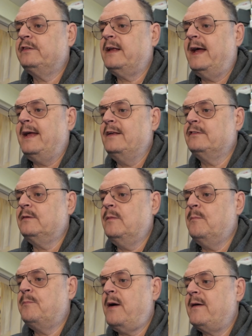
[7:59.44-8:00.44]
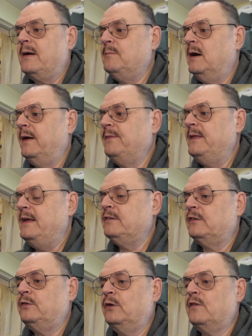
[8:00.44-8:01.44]
say is, bearing in mind
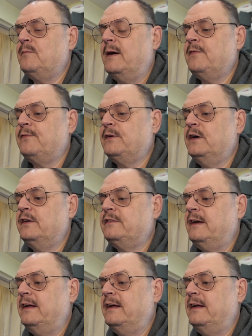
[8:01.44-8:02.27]
these are sort of my first